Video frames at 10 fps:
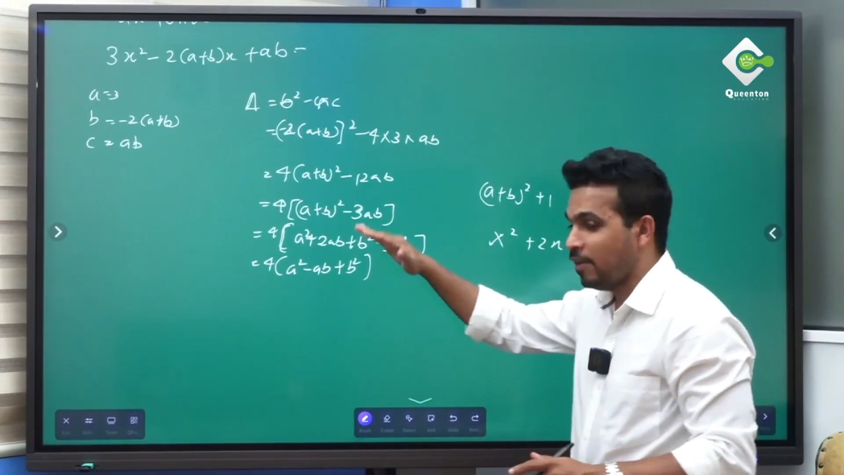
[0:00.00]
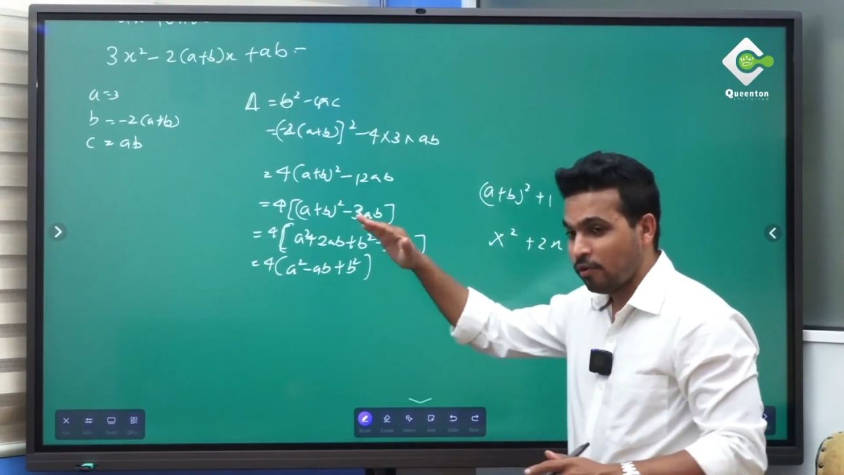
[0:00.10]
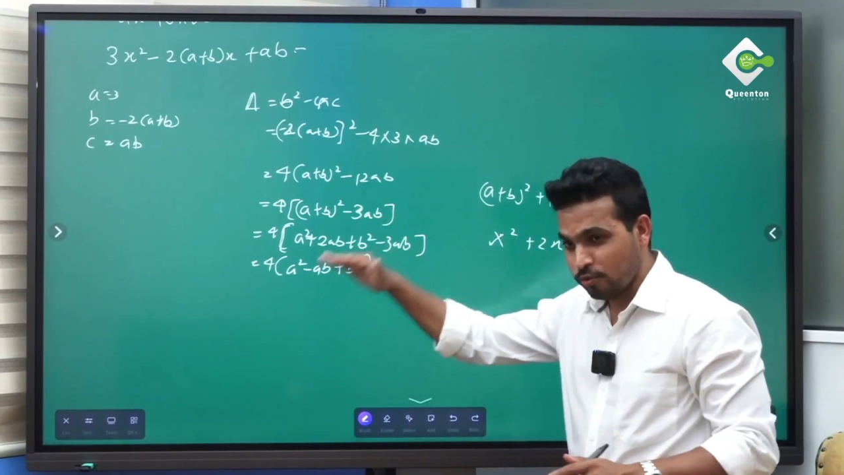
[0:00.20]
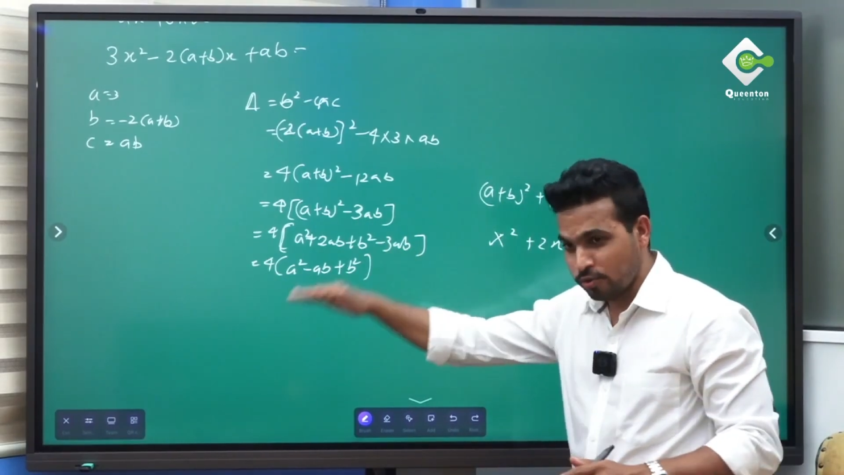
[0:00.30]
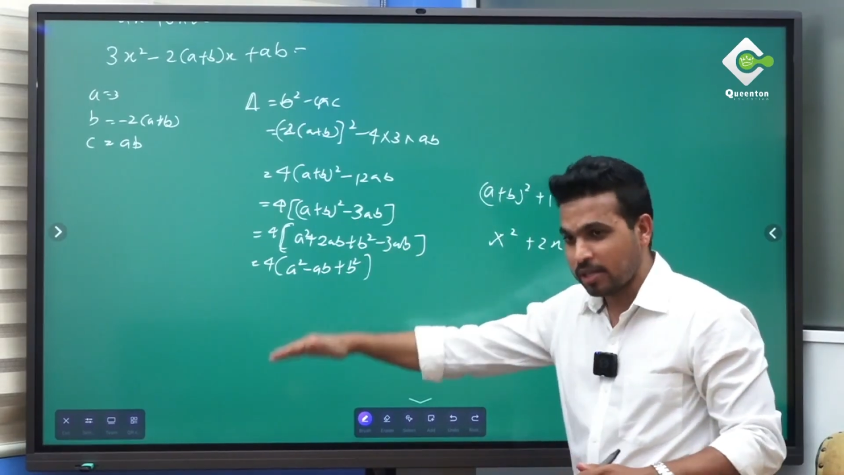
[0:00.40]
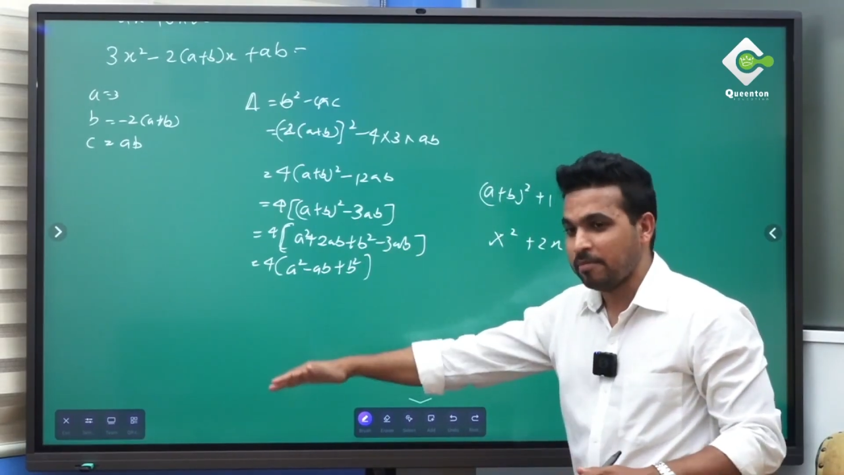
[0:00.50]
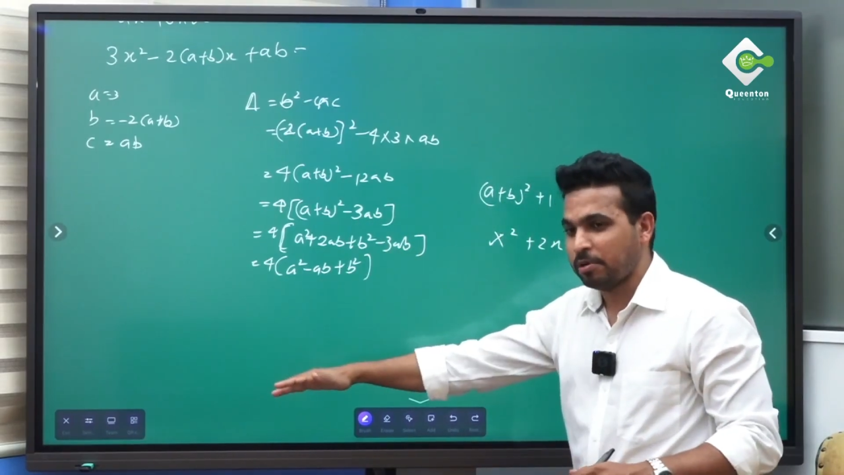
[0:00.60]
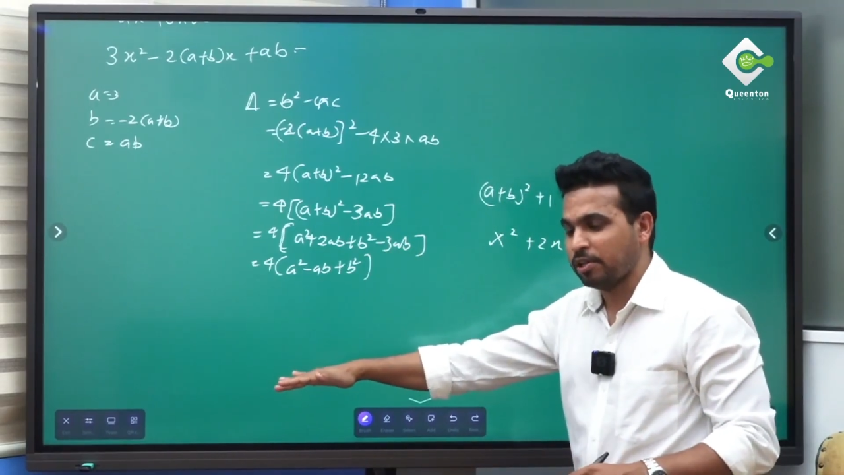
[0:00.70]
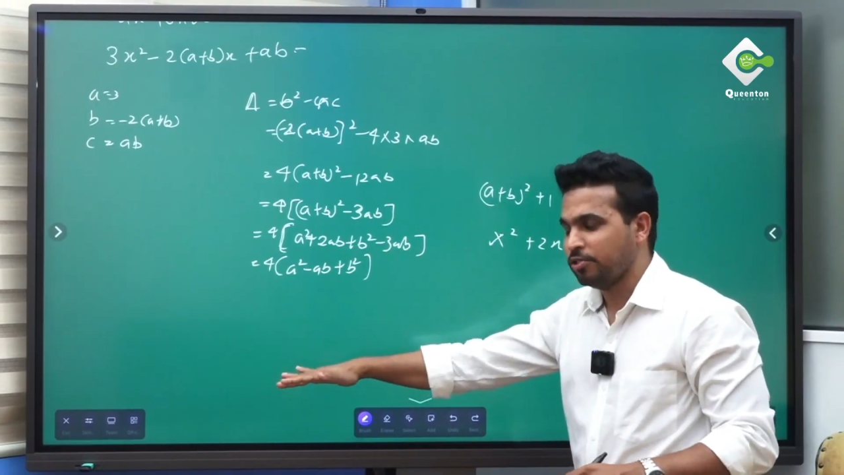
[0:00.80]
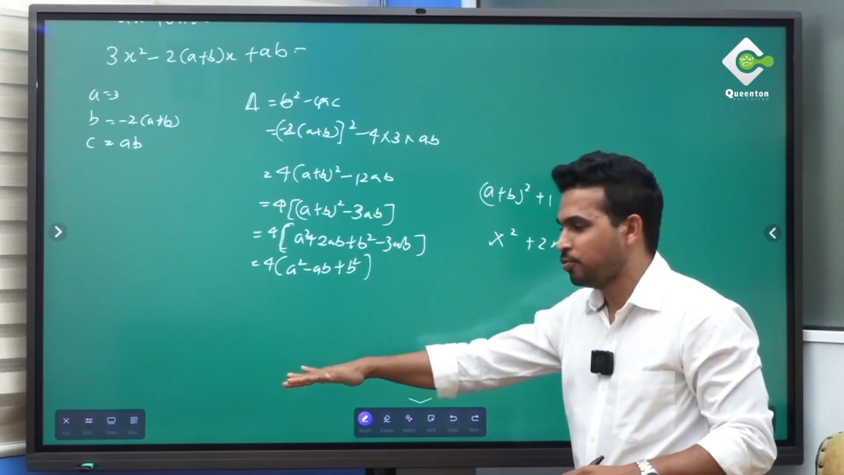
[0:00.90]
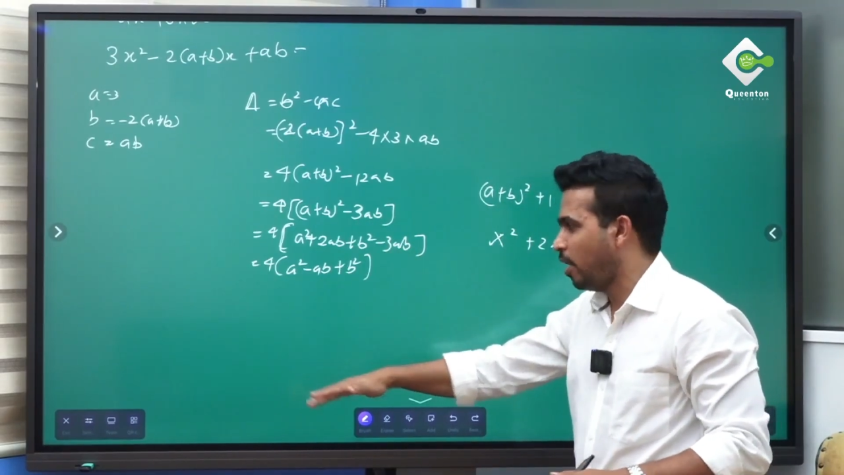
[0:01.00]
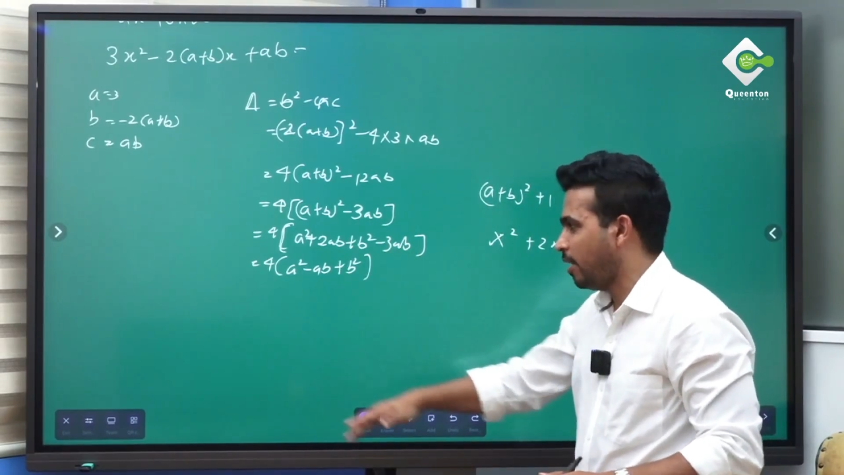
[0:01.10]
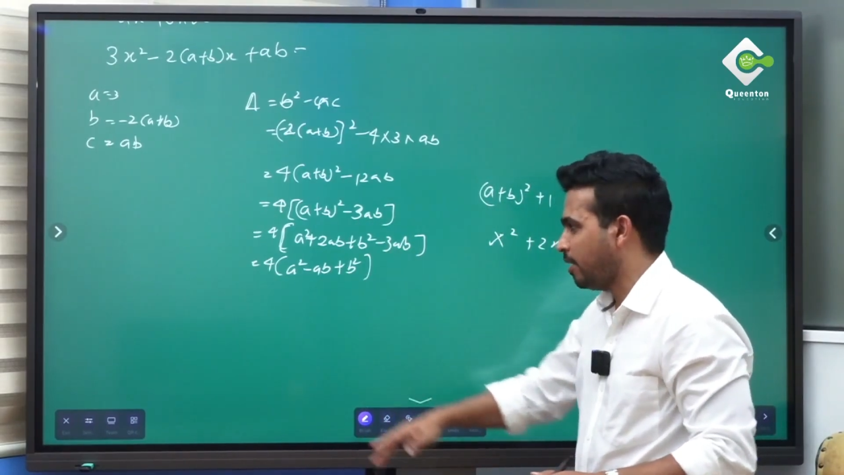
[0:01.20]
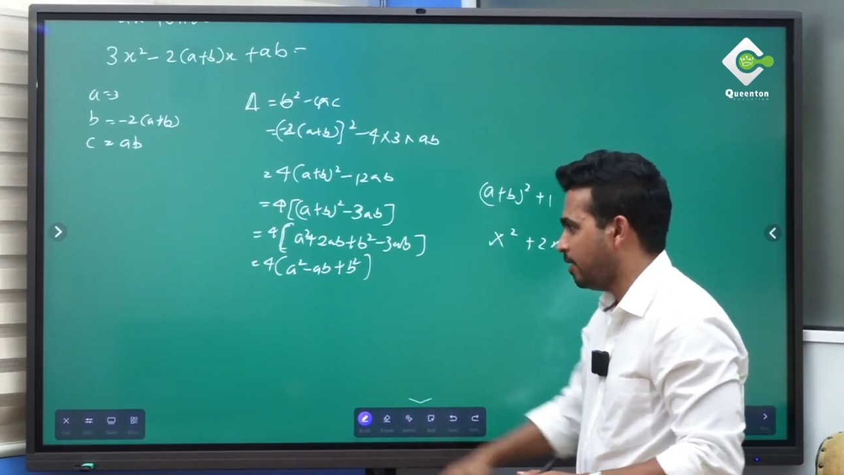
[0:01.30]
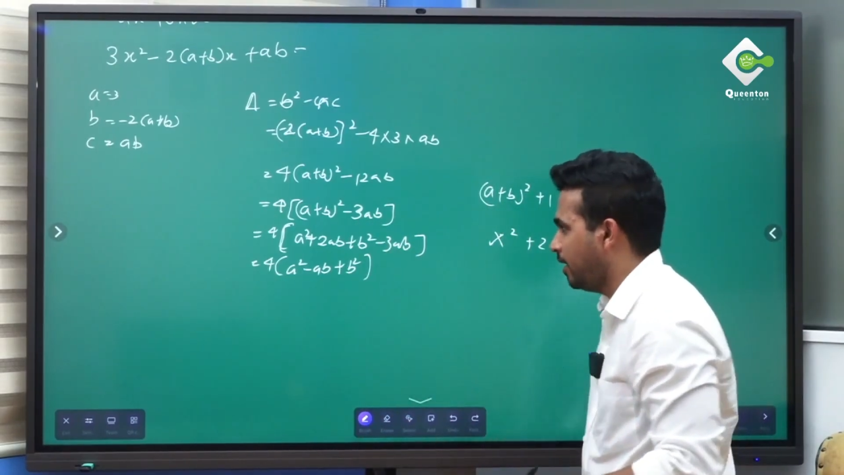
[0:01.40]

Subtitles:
have to do the computing square.